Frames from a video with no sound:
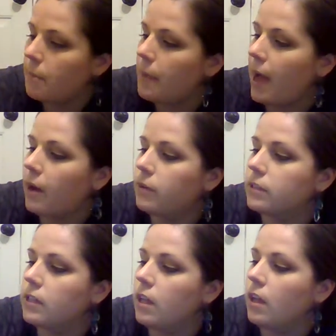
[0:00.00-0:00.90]

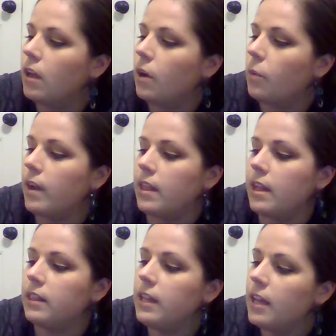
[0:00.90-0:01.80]
about where
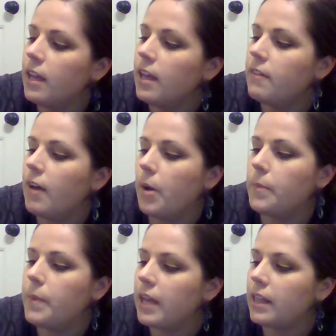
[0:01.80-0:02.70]
they live,
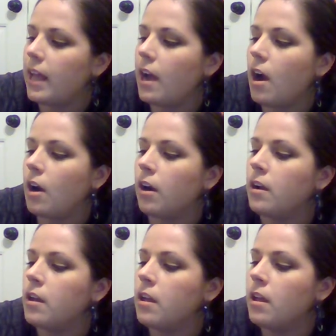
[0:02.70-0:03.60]
how big they
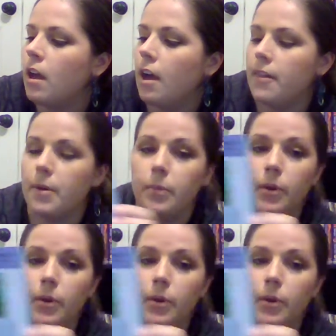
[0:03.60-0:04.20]
are, uh, their